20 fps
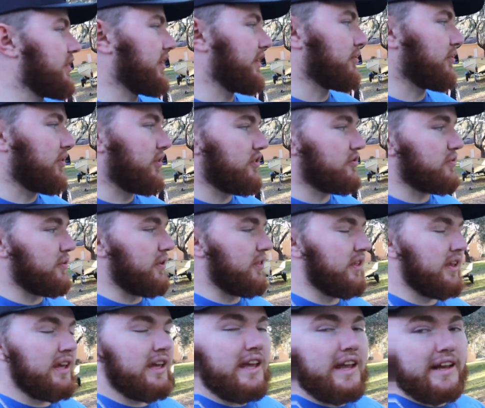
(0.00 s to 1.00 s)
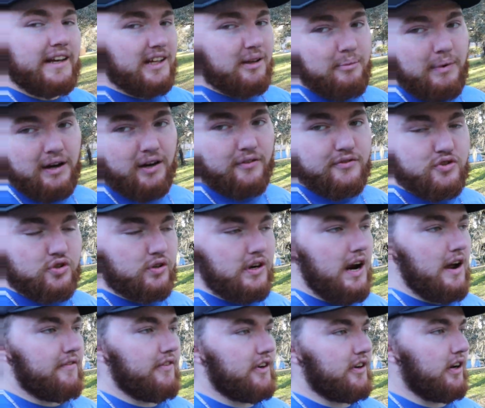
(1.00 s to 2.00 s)
or any roads with any amount of
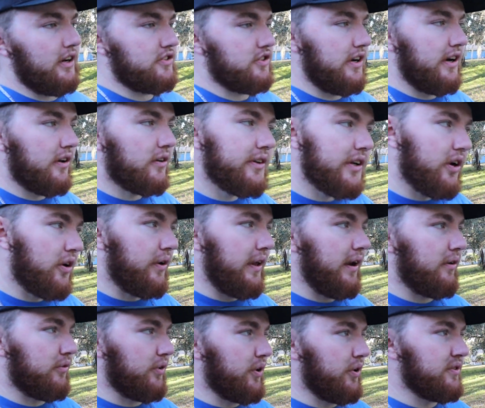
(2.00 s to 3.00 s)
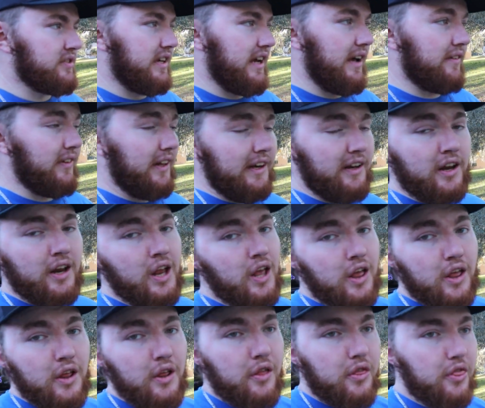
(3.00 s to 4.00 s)
traffic. I try and only go down roads that have like
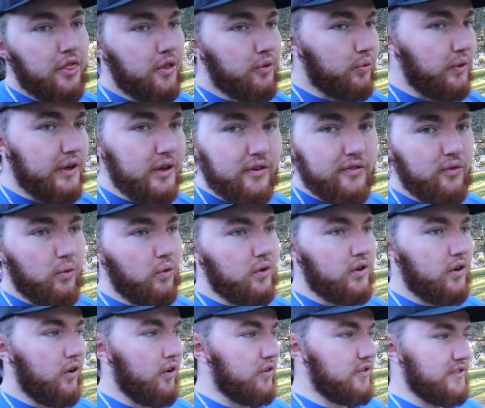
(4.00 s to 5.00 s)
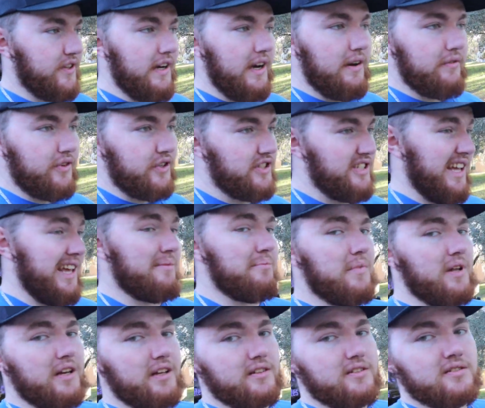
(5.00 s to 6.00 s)
three or four cars like every 10
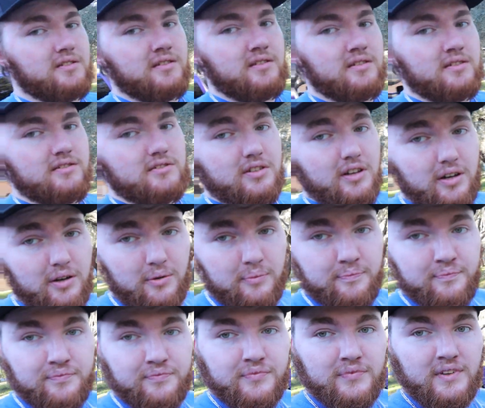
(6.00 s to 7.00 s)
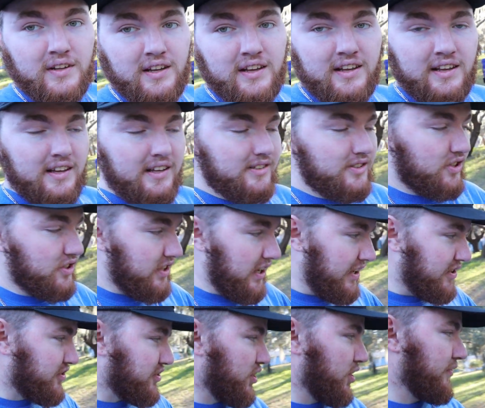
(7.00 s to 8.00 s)
minutes. So just
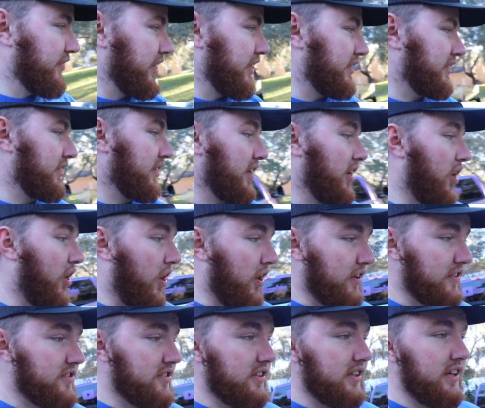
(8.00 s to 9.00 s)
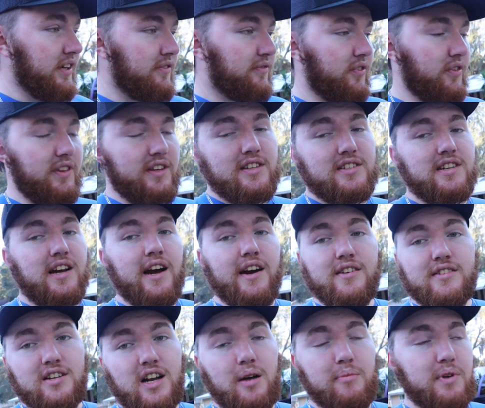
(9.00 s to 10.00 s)
test drove it. Honestly, for these
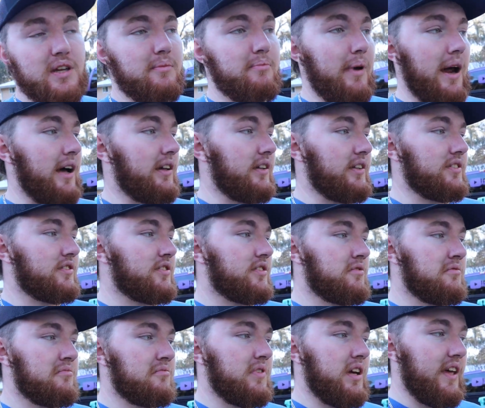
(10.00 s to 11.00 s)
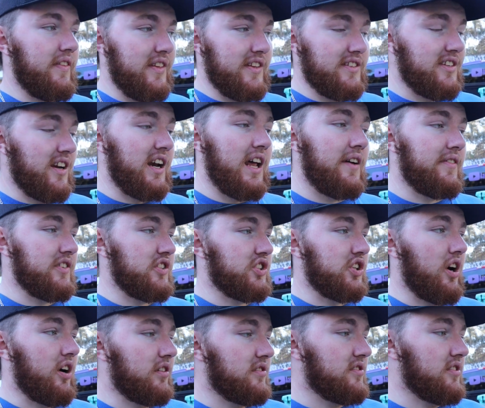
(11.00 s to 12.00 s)
tires not being balanced, and this not having
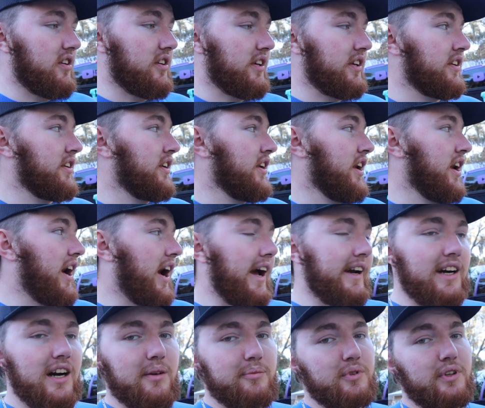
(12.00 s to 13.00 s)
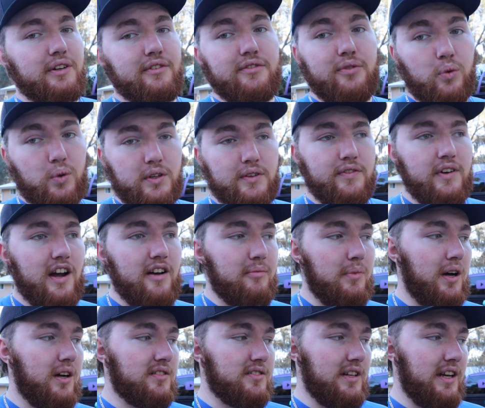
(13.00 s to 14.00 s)
shocks on it, I got up to like 45
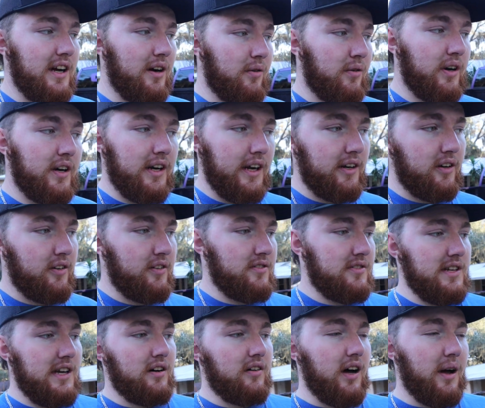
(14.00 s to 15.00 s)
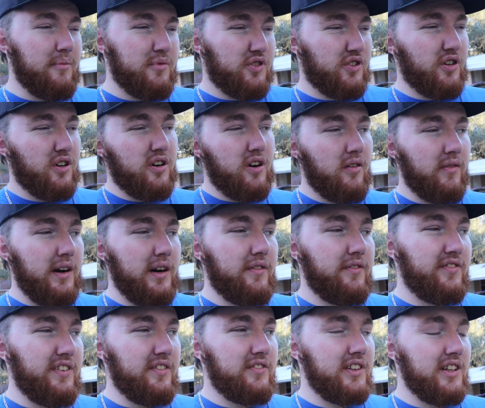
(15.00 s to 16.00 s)
miles an hour and I couldn't tell. I'm sure
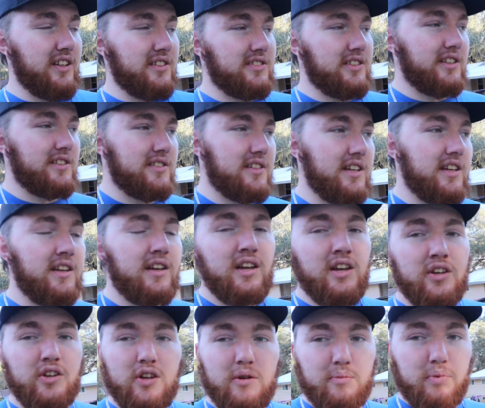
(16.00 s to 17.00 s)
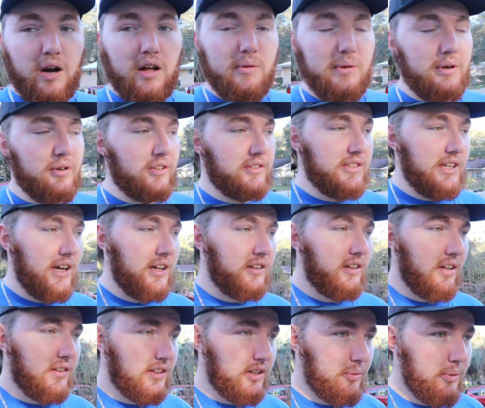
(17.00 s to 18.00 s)
around 50 to 60, you'd probably be able to
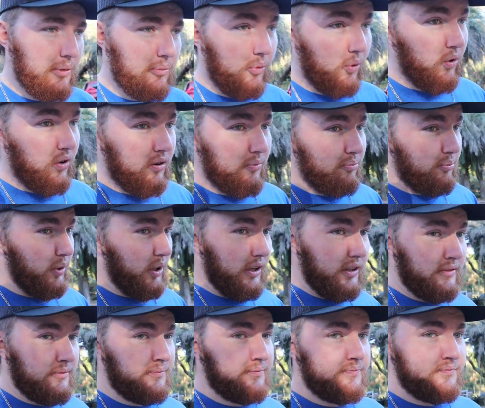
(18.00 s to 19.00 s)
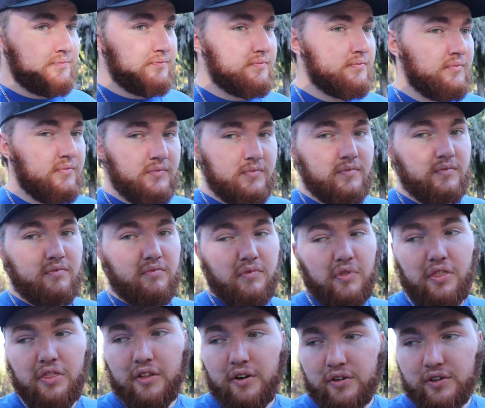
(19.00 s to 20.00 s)
tell a little bit more, but
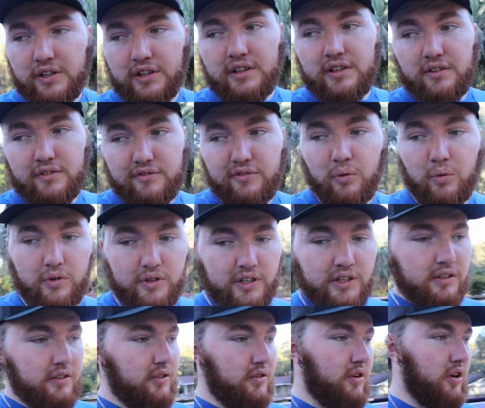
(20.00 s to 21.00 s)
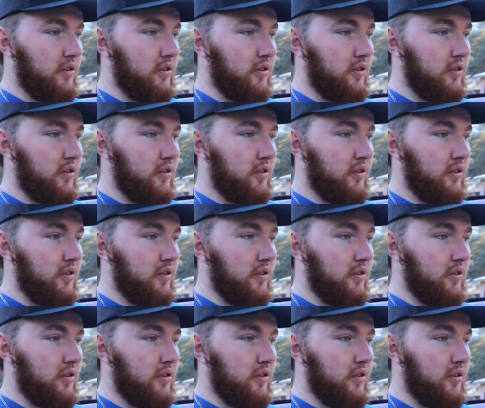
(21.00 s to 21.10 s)
30 to 40, you